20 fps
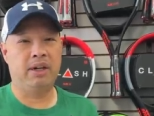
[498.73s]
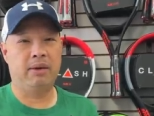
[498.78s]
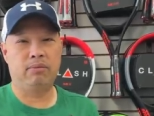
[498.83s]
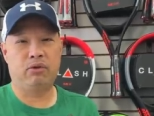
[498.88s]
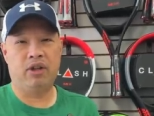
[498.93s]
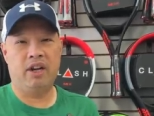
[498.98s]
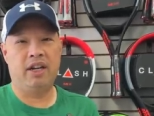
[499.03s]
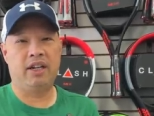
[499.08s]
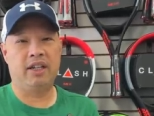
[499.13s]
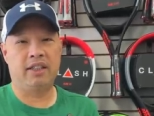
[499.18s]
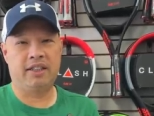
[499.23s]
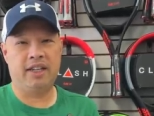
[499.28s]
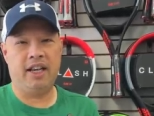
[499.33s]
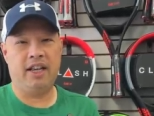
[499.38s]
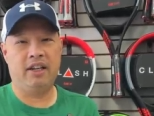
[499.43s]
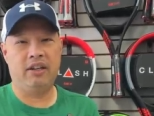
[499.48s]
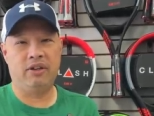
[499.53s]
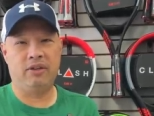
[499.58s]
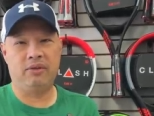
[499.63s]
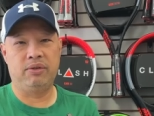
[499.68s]
I'm trying to
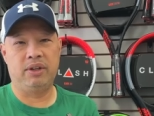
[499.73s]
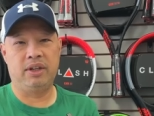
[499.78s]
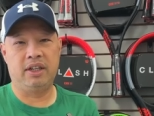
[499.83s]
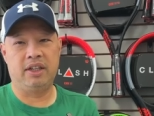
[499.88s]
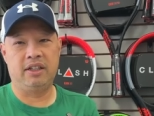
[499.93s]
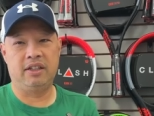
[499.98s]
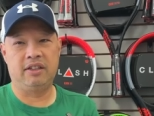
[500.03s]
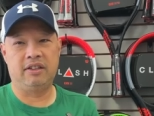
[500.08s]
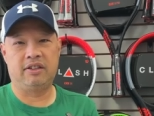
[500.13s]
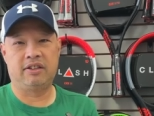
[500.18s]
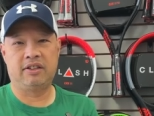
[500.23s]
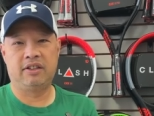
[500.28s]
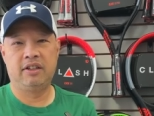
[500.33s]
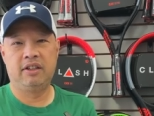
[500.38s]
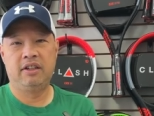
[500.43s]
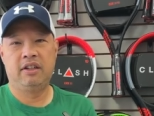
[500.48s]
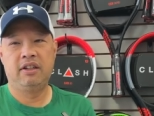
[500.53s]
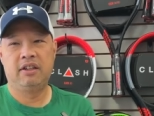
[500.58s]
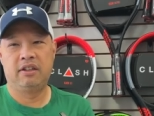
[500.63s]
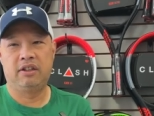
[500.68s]
tell you is
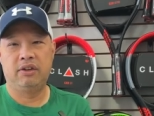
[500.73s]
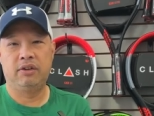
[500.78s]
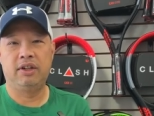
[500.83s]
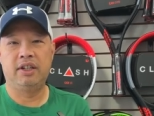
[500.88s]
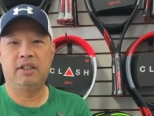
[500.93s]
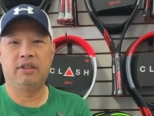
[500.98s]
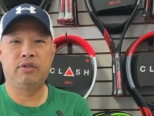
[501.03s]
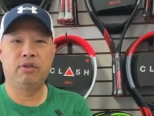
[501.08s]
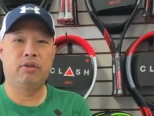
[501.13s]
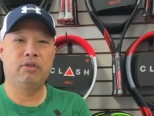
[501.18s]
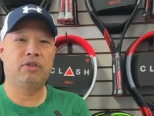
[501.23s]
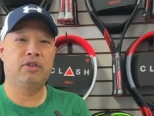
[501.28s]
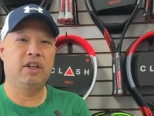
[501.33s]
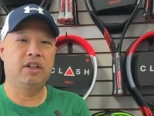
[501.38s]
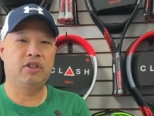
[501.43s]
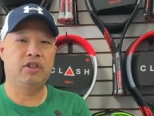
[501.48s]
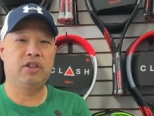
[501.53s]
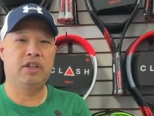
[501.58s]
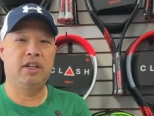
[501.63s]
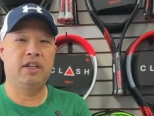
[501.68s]
there is no
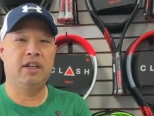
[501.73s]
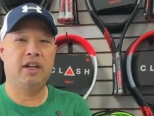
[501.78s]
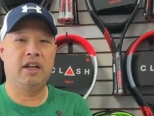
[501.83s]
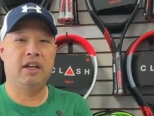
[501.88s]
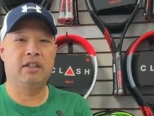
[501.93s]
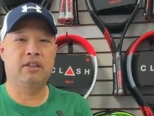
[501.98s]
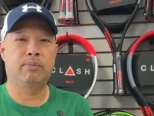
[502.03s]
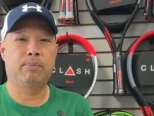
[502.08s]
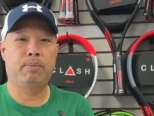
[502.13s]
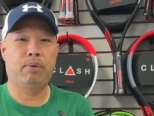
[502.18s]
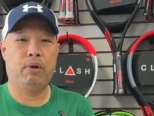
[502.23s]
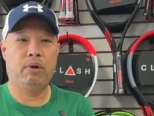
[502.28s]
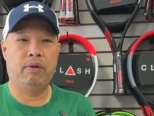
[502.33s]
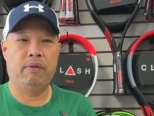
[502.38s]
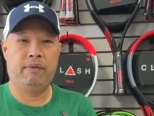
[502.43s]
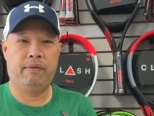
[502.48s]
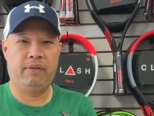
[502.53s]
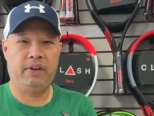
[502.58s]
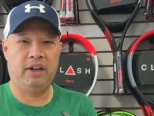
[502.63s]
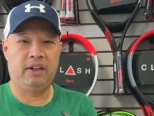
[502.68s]
such thing as
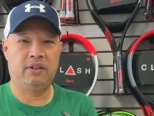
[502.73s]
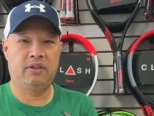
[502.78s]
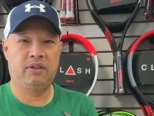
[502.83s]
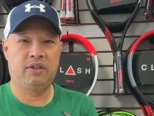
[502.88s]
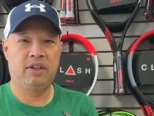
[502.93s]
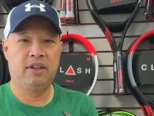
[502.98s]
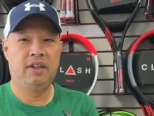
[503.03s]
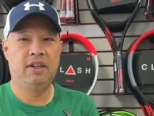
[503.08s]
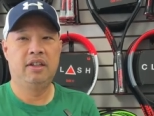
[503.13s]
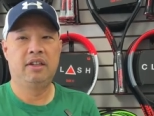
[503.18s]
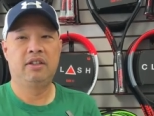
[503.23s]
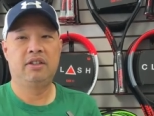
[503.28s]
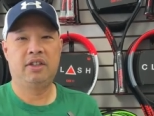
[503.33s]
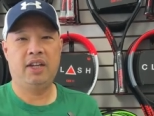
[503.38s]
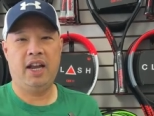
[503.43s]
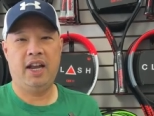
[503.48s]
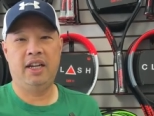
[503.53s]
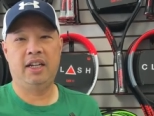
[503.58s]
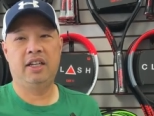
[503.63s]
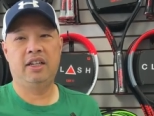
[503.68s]
perfect
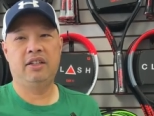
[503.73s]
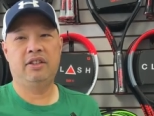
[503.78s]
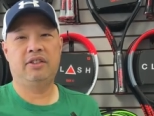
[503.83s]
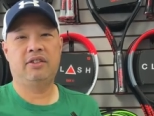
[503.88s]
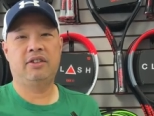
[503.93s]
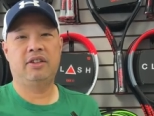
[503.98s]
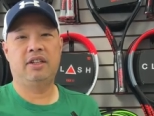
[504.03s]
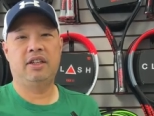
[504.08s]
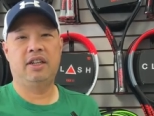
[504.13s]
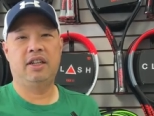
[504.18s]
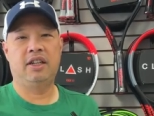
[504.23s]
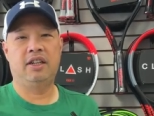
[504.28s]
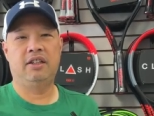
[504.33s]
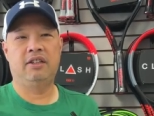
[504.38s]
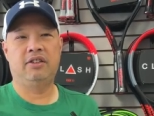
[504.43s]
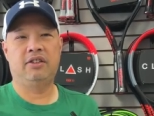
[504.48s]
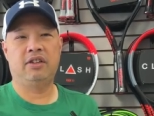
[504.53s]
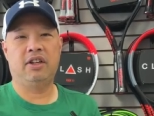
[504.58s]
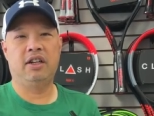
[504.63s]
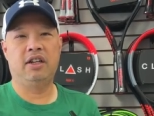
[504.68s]
tennis
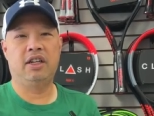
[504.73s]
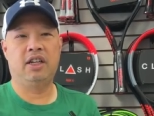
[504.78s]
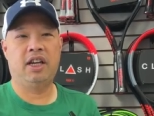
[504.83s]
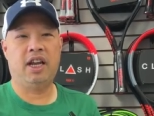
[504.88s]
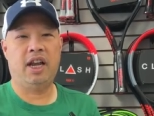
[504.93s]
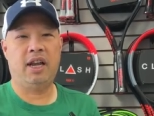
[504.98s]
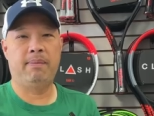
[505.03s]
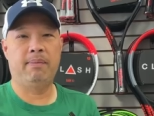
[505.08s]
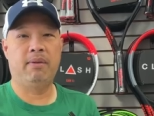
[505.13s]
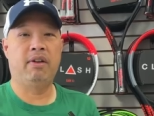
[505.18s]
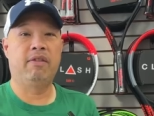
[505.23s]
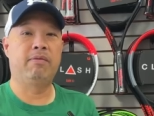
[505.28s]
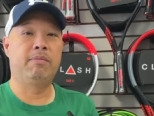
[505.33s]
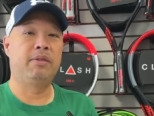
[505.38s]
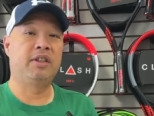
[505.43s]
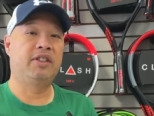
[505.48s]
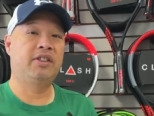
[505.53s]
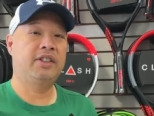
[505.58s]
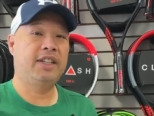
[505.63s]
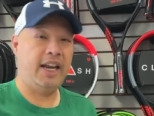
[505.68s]
is a game of
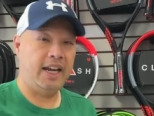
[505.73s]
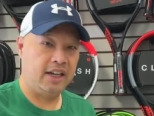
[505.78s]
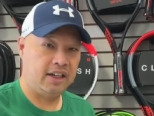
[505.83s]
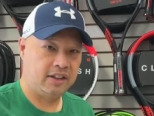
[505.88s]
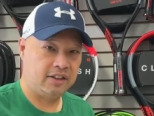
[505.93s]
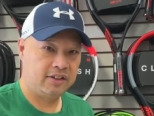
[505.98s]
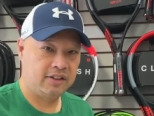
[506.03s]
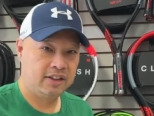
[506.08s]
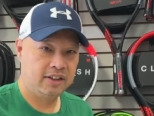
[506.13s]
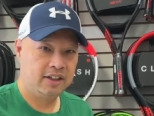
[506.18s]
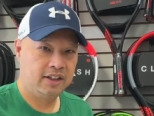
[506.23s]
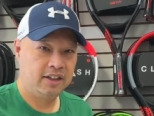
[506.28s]
mistakes.